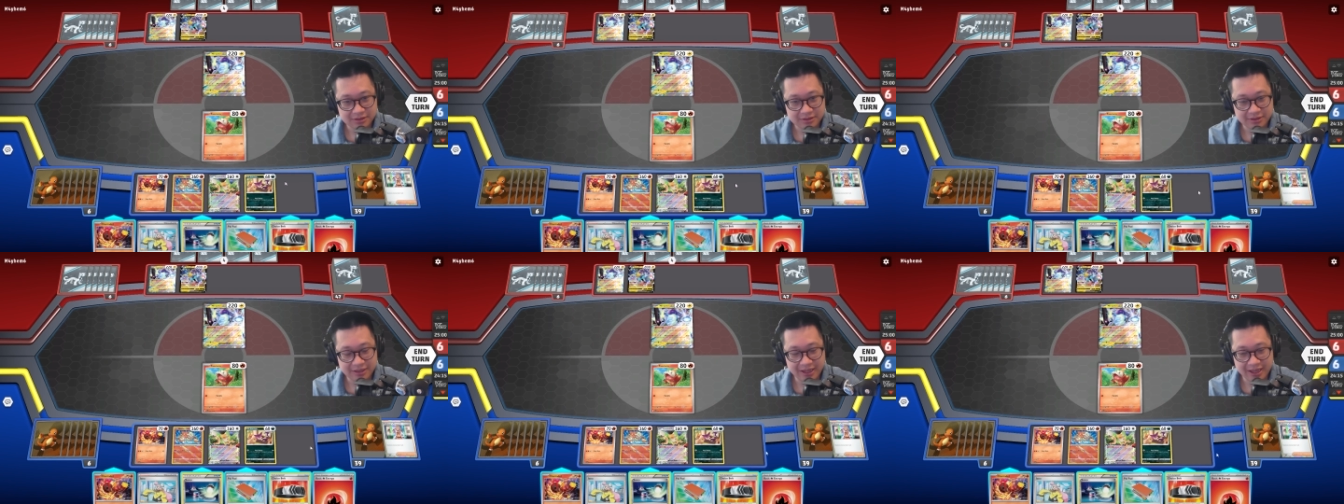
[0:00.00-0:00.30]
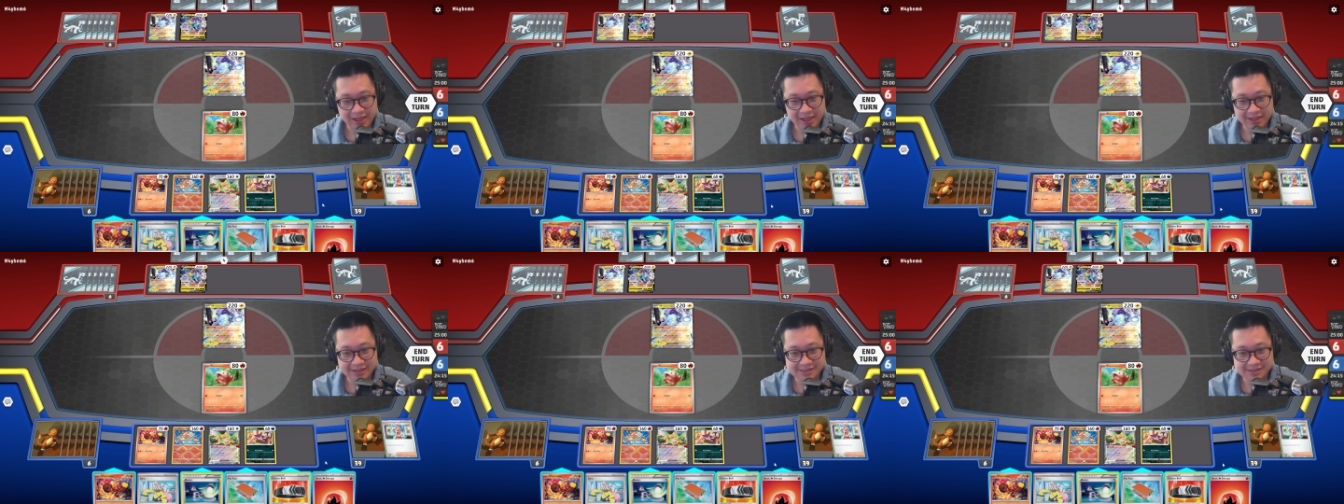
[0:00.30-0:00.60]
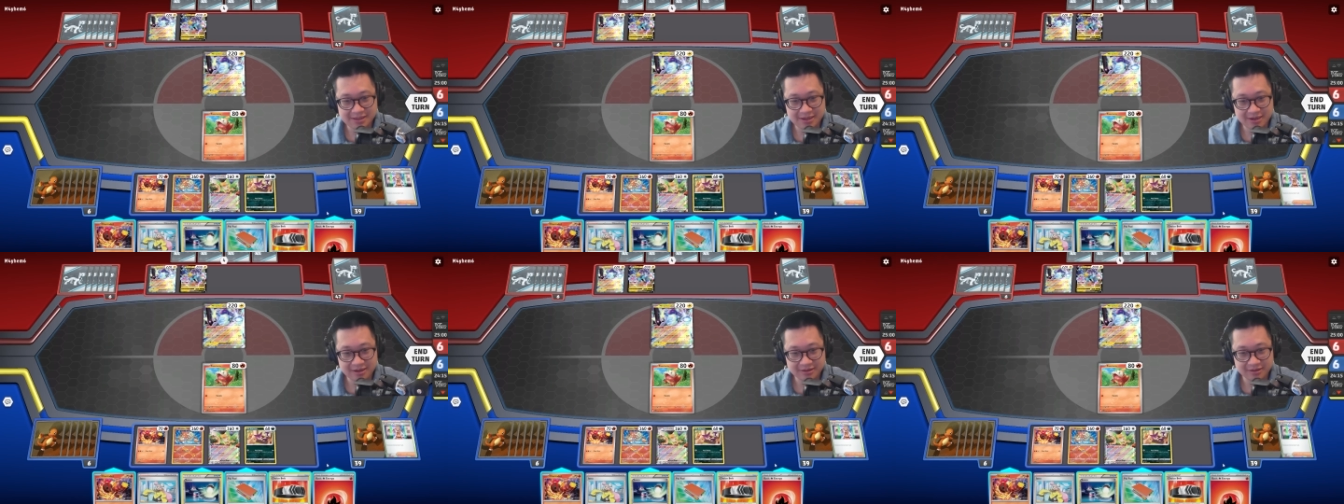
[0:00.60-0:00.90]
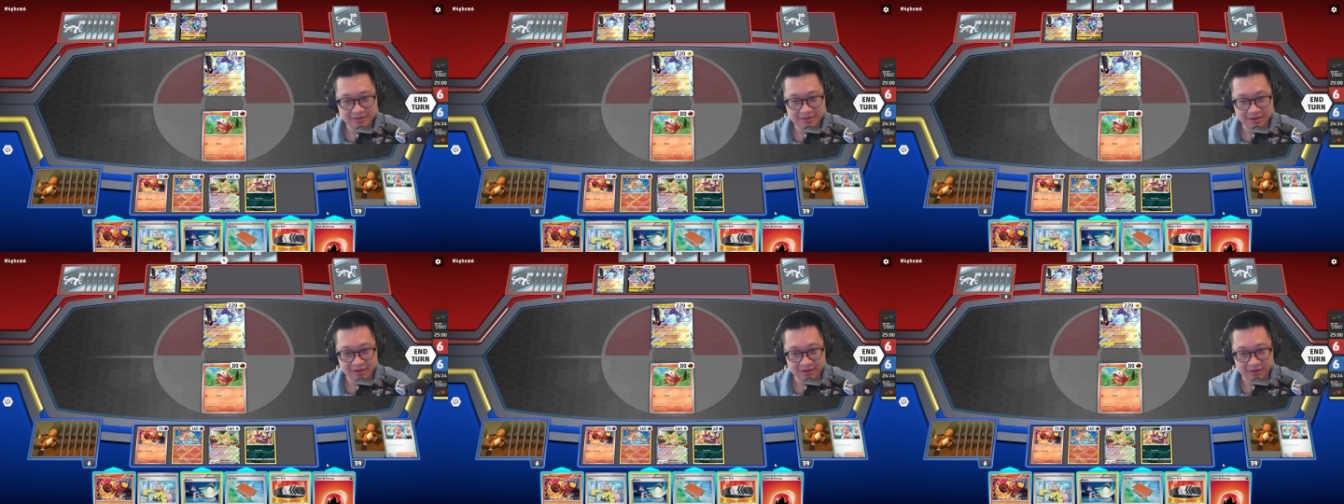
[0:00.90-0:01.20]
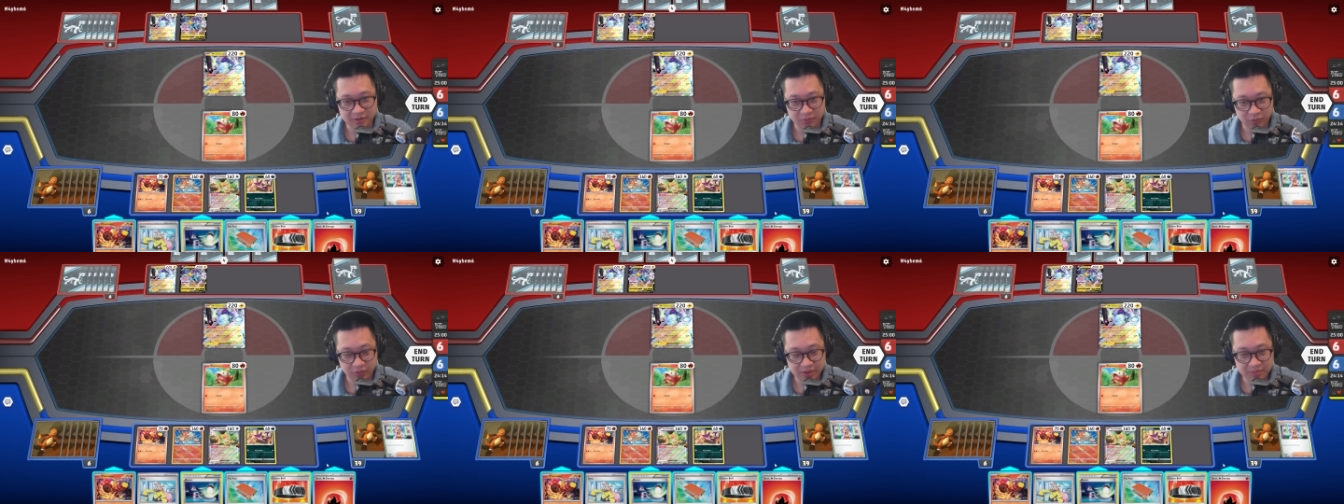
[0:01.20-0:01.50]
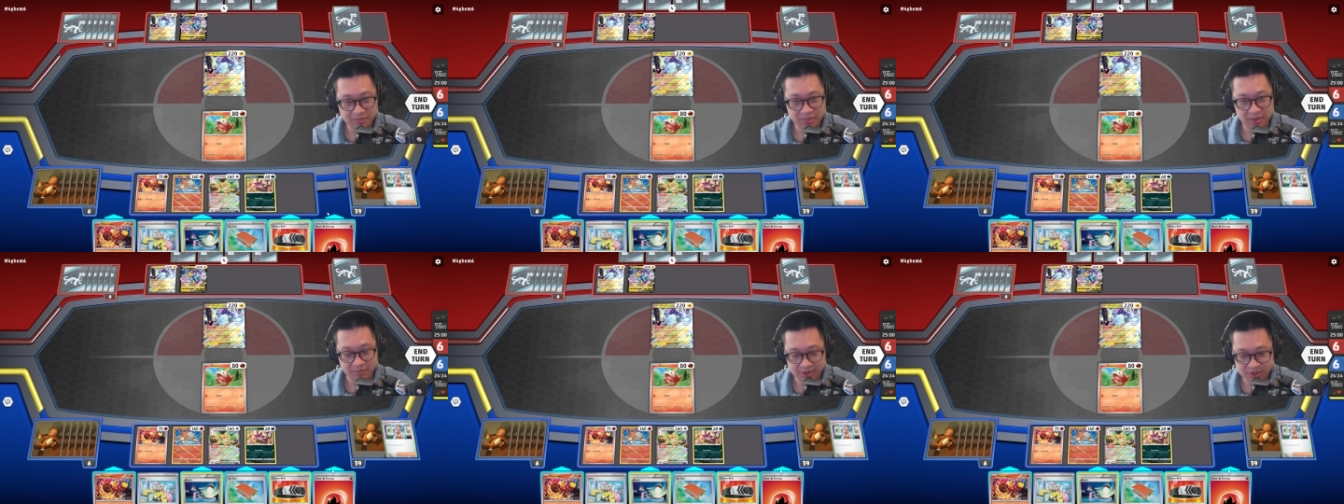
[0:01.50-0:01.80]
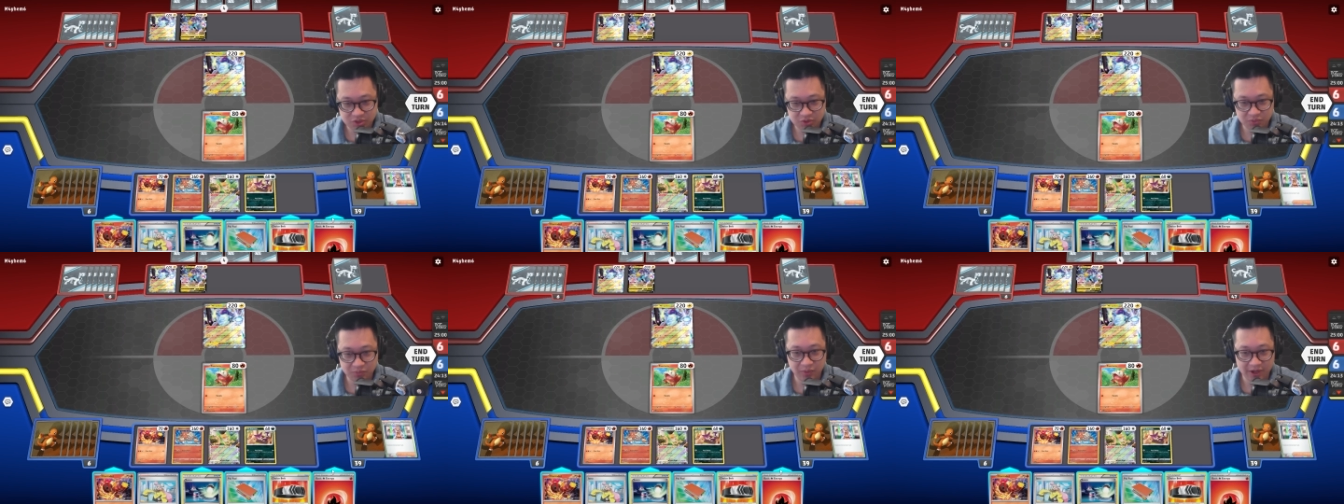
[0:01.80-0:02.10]
That's not good. We might be
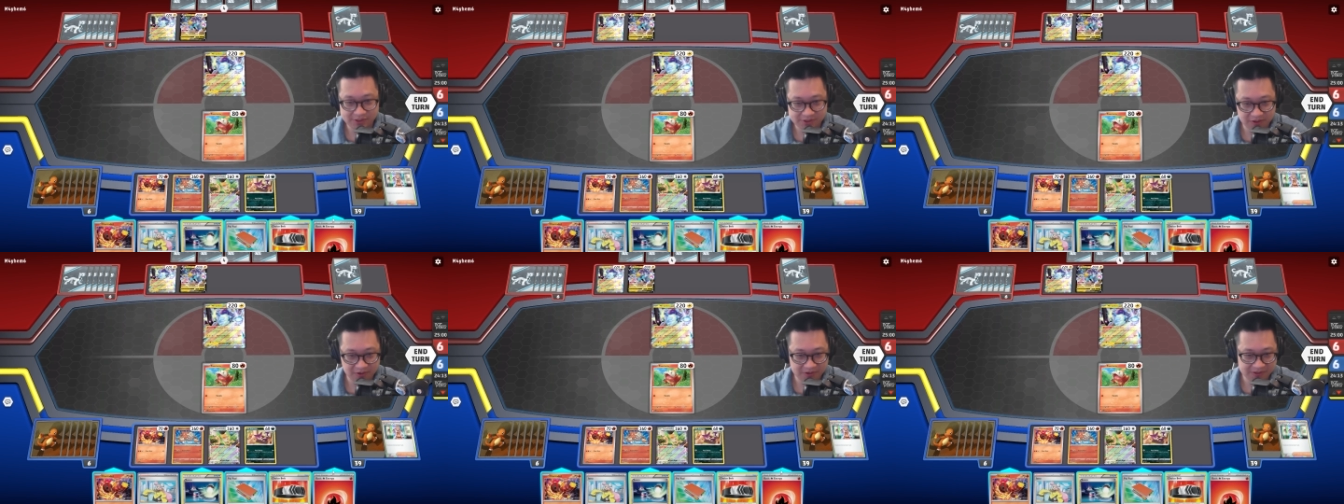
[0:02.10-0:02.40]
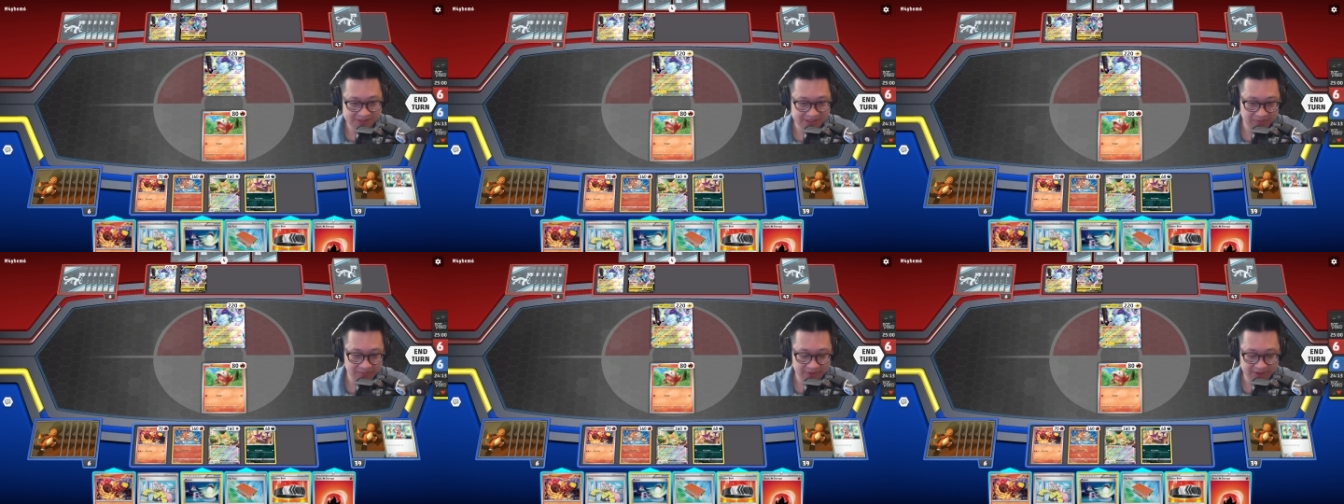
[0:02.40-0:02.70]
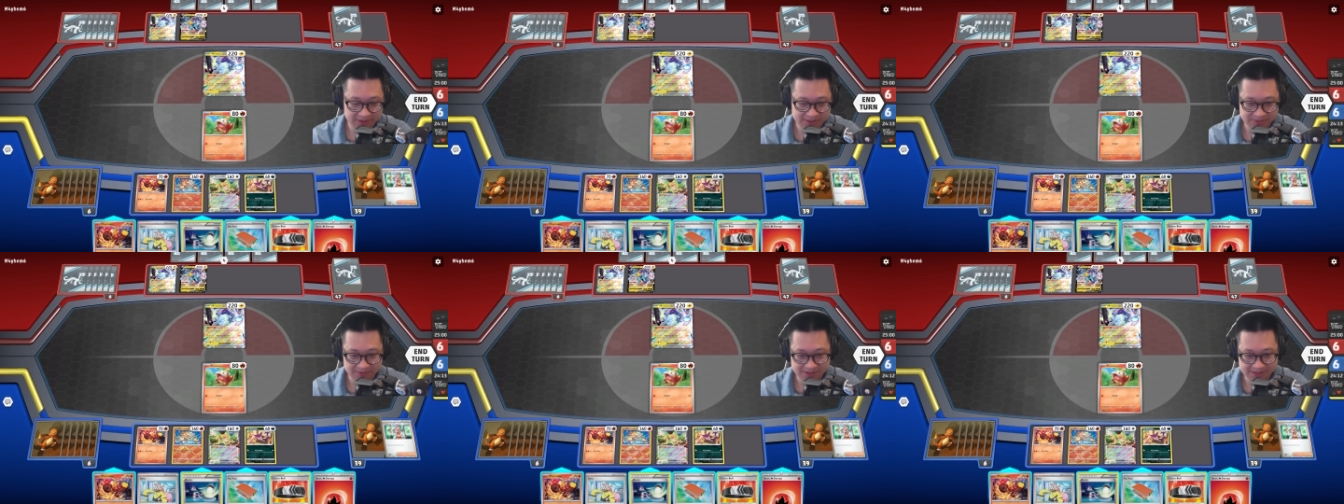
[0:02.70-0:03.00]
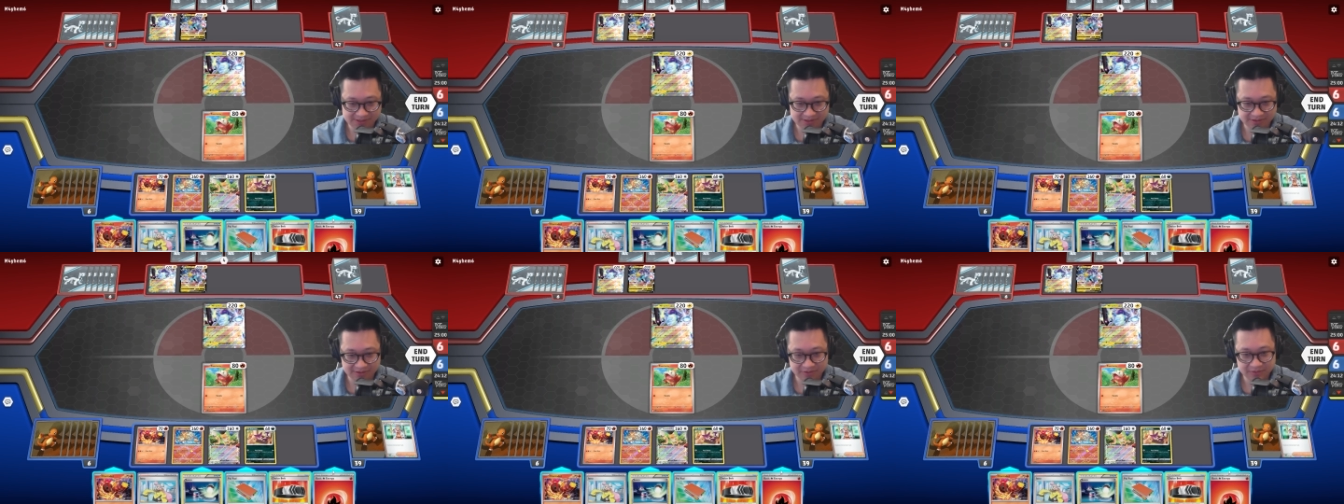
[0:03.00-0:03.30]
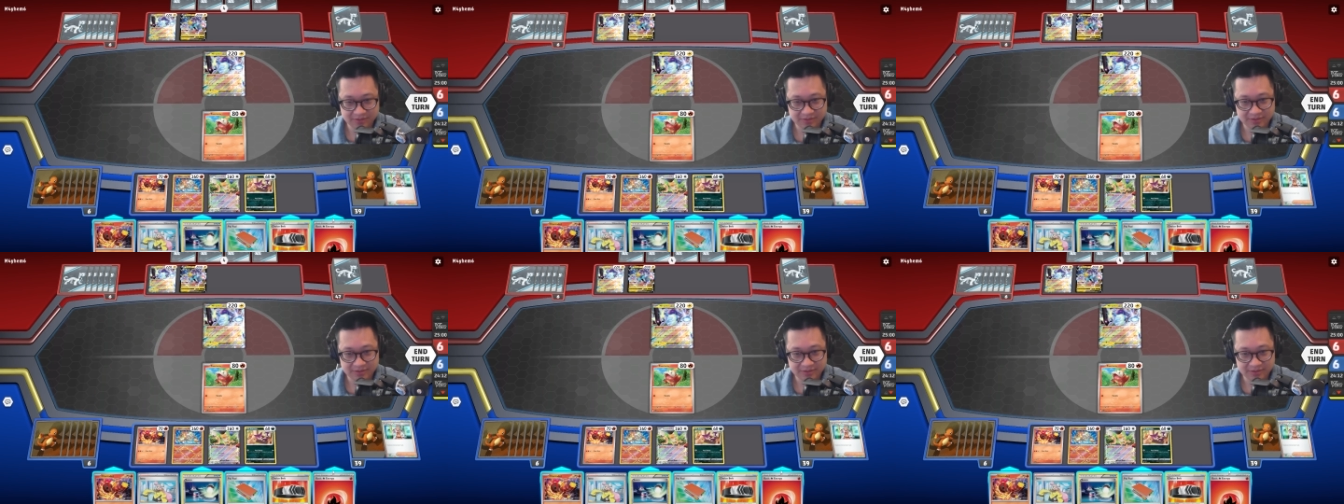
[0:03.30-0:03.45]
two prize cards down because of this here.